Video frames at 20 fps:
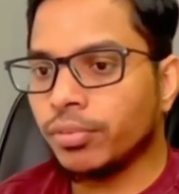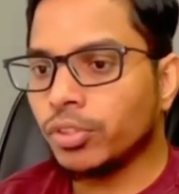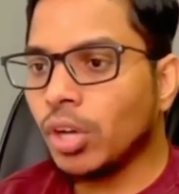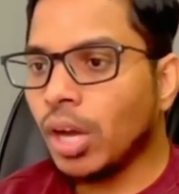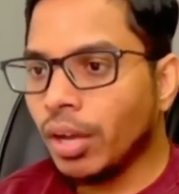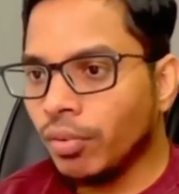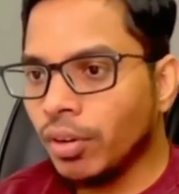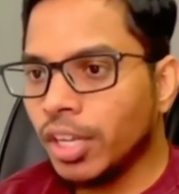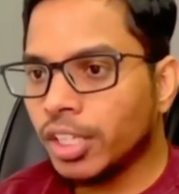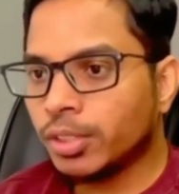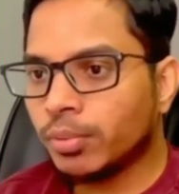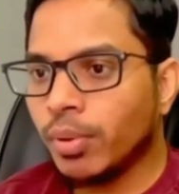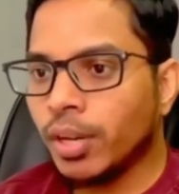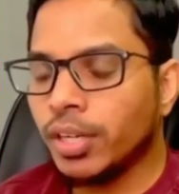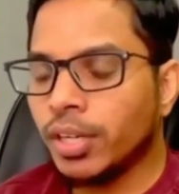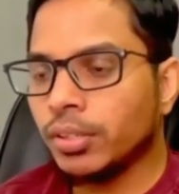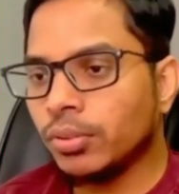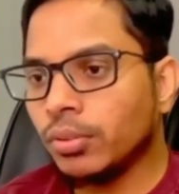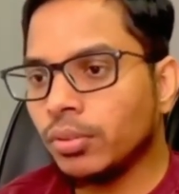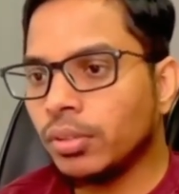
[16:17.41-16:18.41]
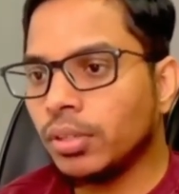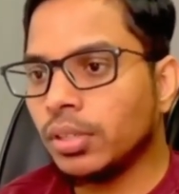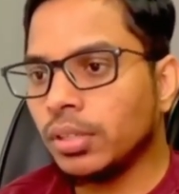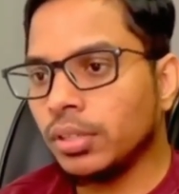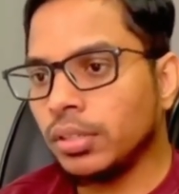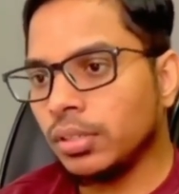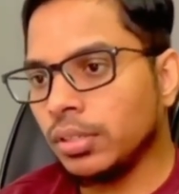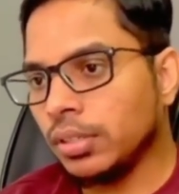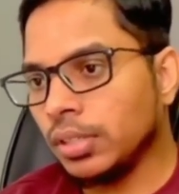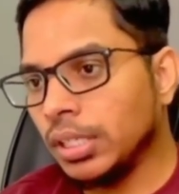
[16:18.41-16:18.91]
So I will explain you
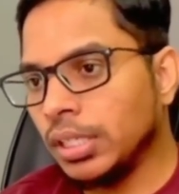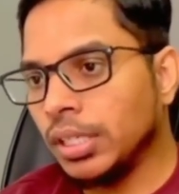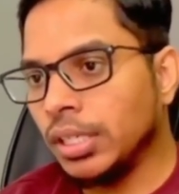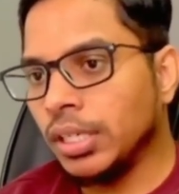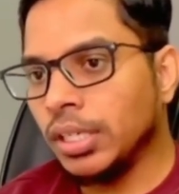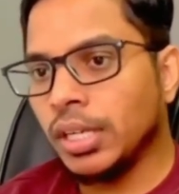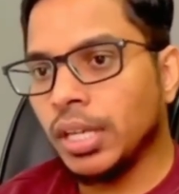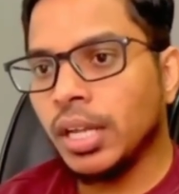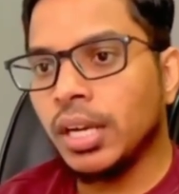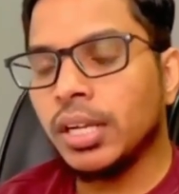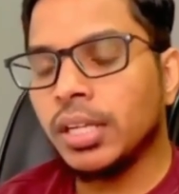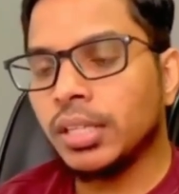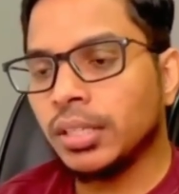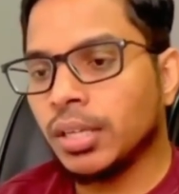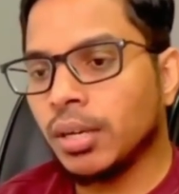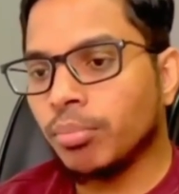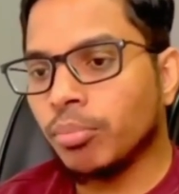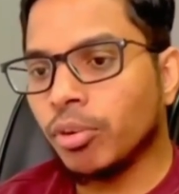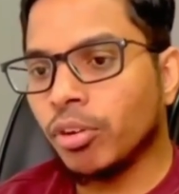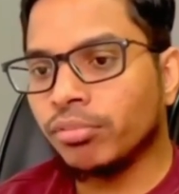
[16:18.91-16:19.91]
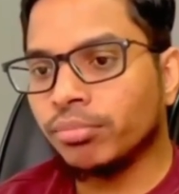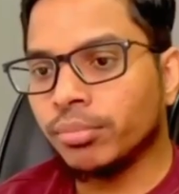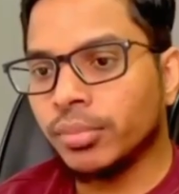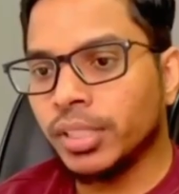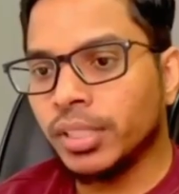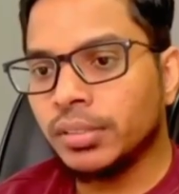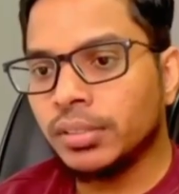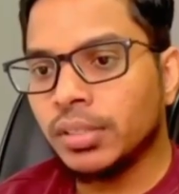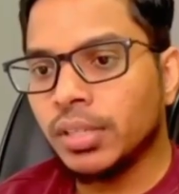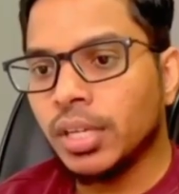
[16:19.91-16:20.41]
in detail in couple of
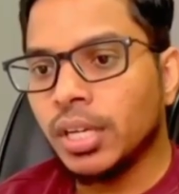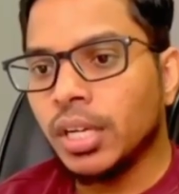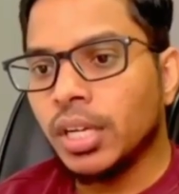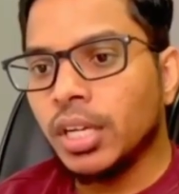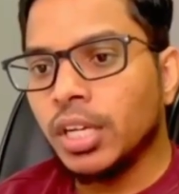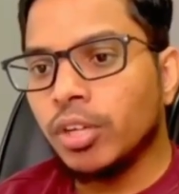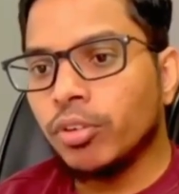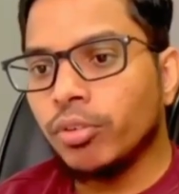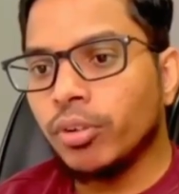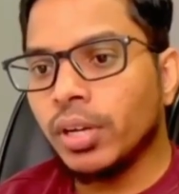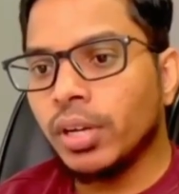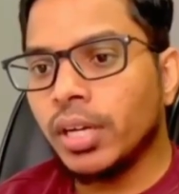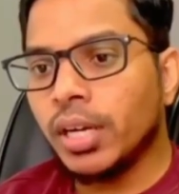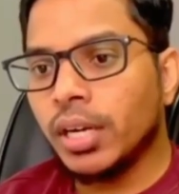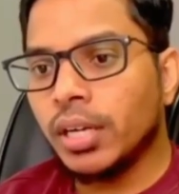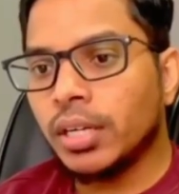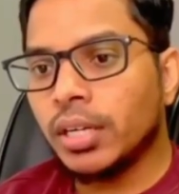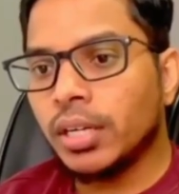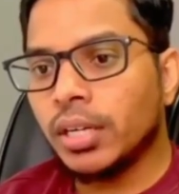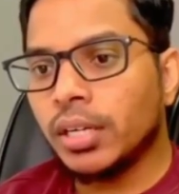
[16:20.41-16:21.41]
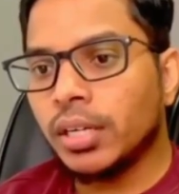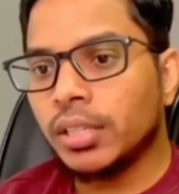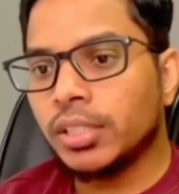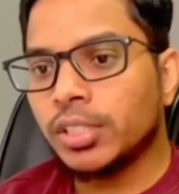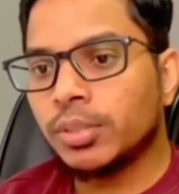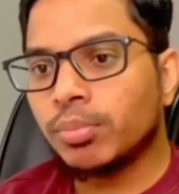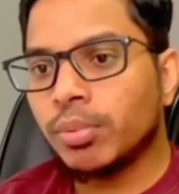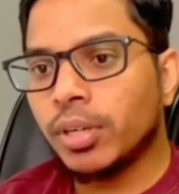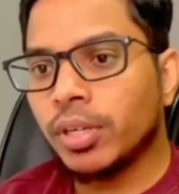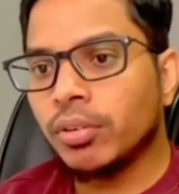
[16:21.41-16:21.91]
minutes. If you look at
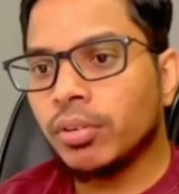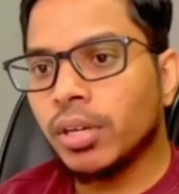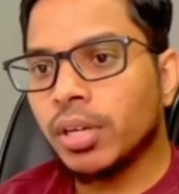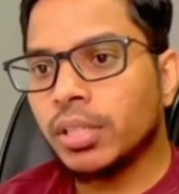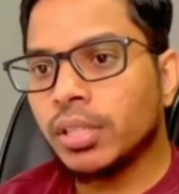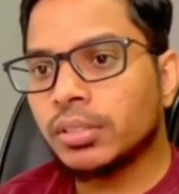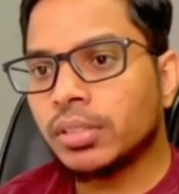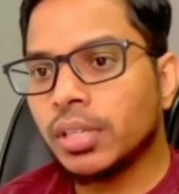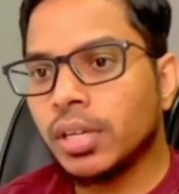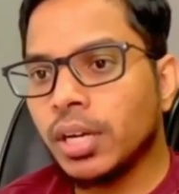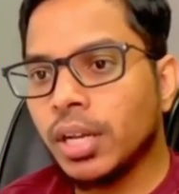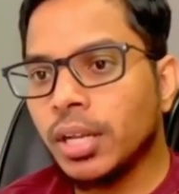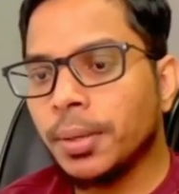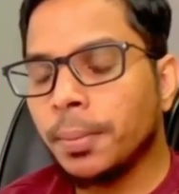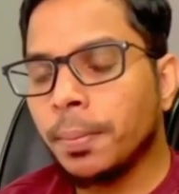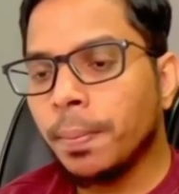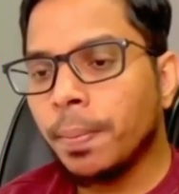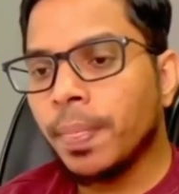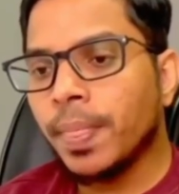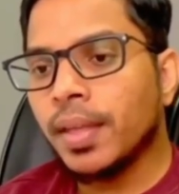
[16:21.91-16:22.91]
this particular screen,